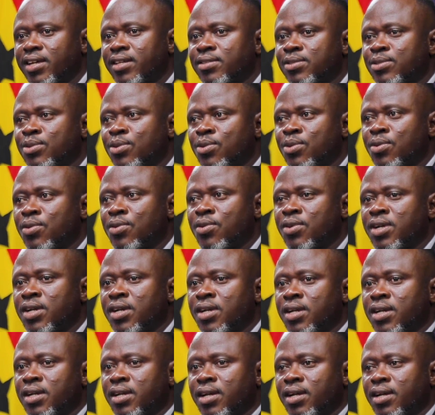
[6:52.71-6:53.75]
So
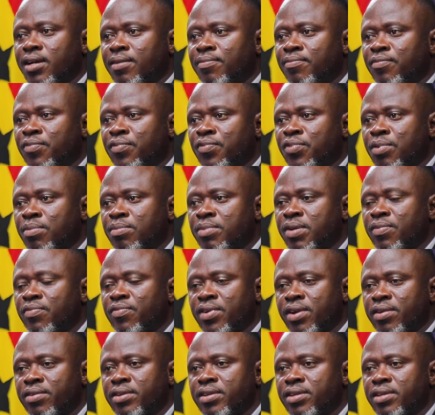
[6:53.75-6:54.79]
from the
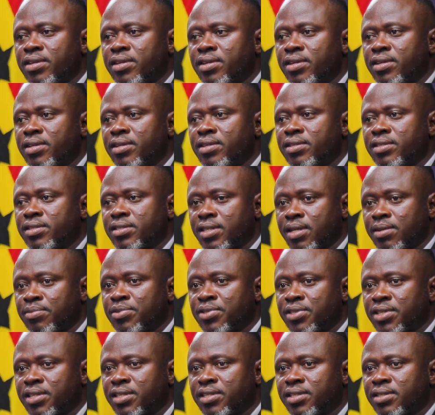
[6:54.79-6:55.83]
very
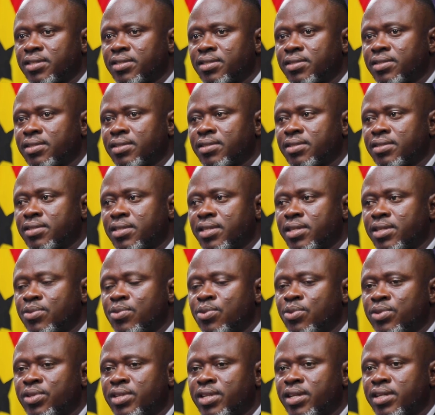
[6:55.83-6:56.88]
inception,
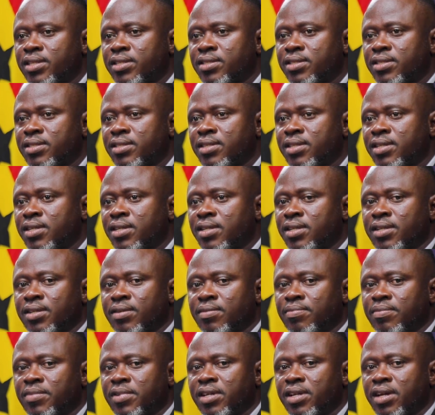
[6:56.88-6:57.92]
stakeholders
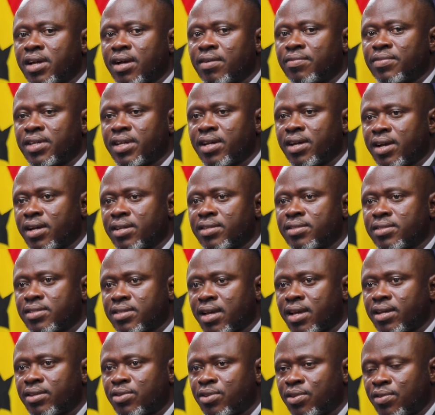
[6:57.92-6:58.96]
may have the
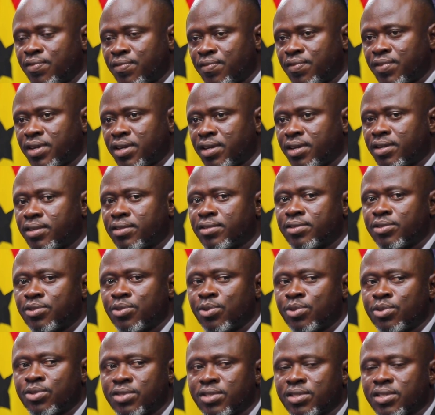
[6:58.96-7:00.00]
hindsight of
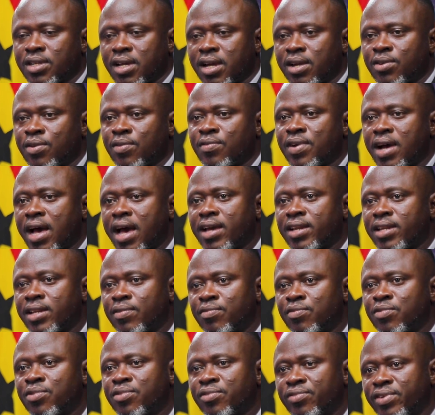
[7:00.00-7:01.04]
those kind of
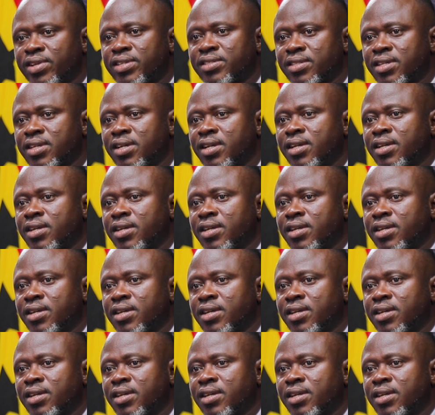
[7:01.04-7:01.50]
high-level risks.